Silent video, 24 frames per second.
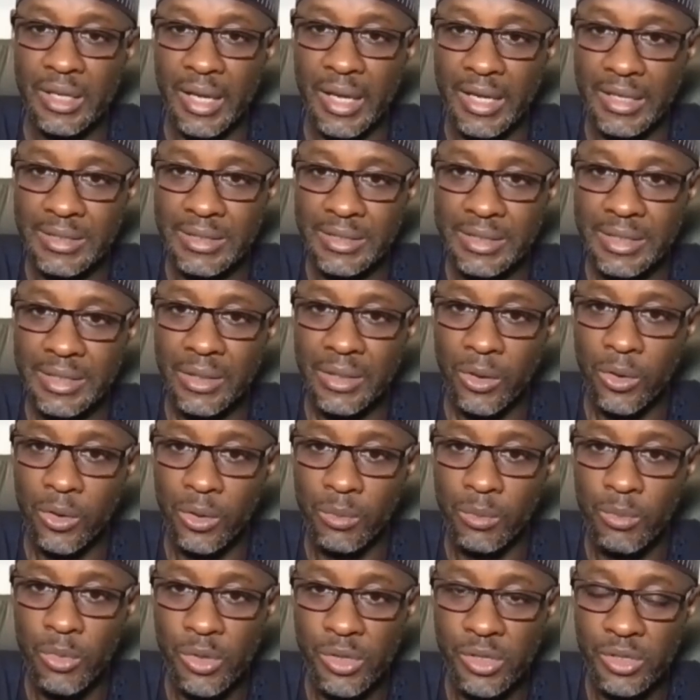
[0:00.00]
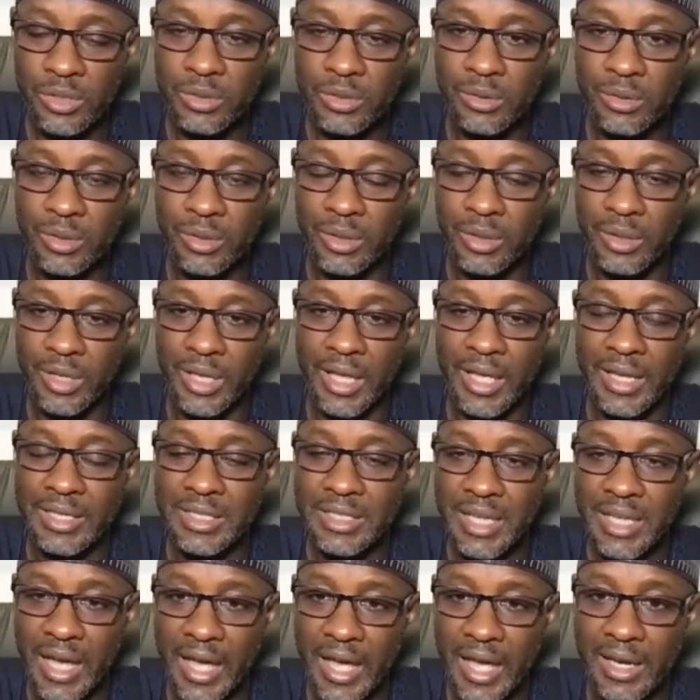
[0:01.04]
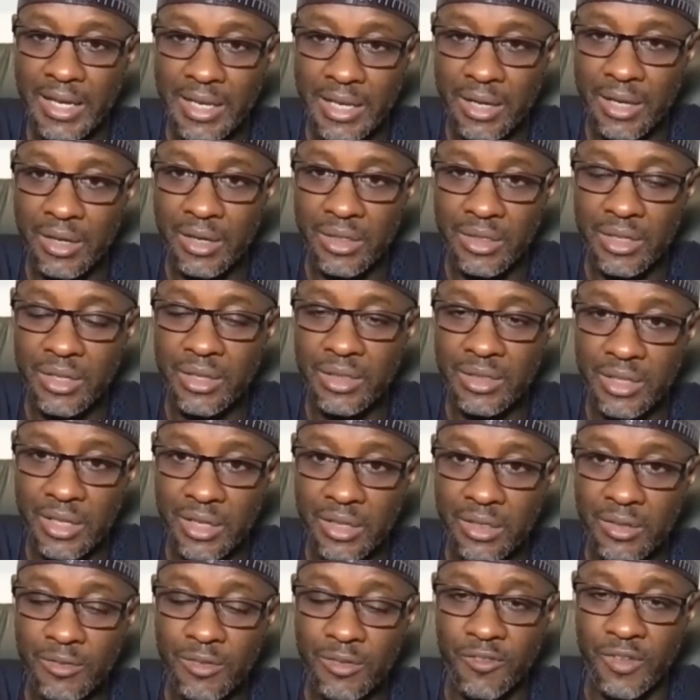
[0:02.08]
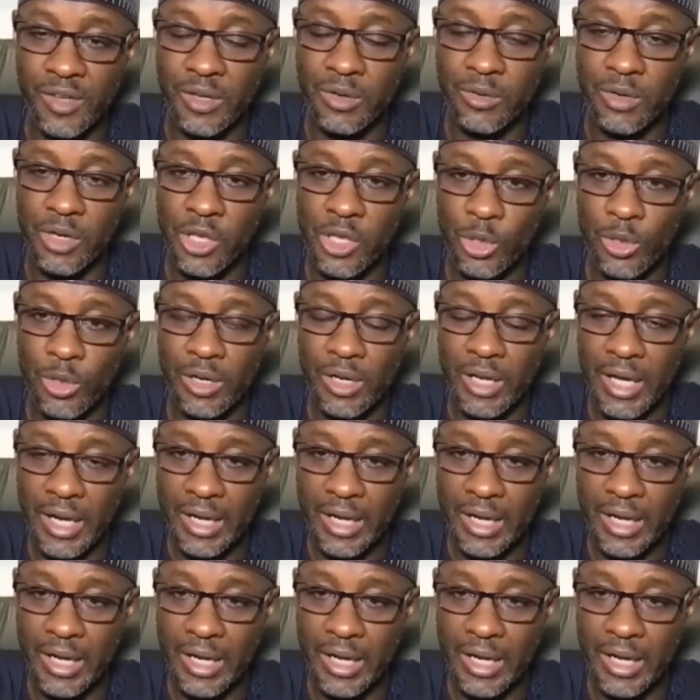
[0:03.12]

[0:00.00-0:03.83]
that almost the entire 36 states of the Federation,